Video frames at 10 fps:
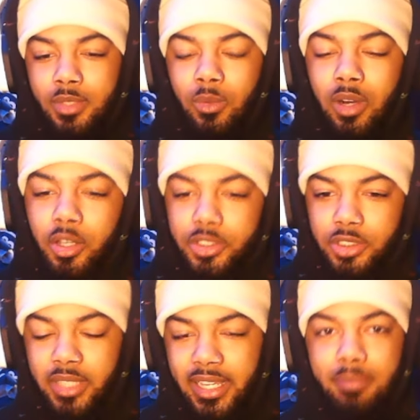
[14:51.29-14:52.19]

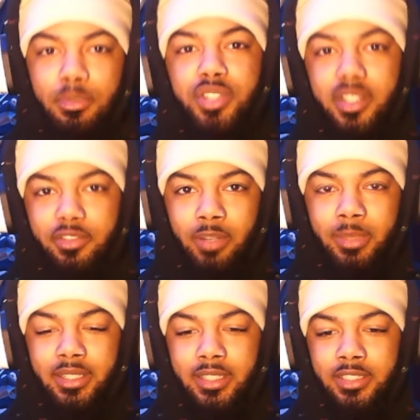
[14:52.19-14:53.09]
also getting music from
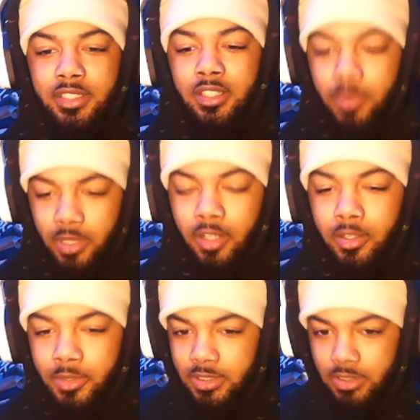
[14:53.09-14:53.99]
it, because, you know, we
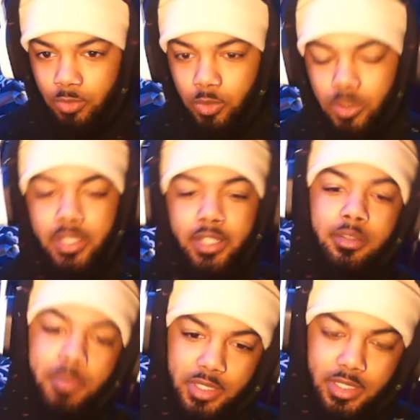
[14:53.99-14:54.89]
always want to hear
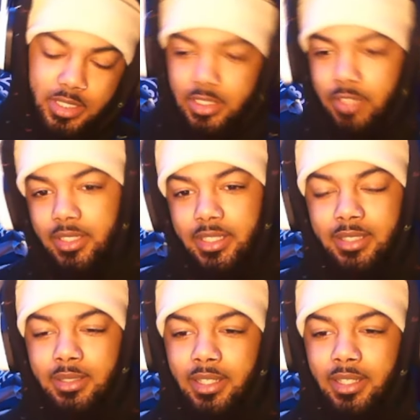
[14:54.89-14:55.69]
the music and stuff like that.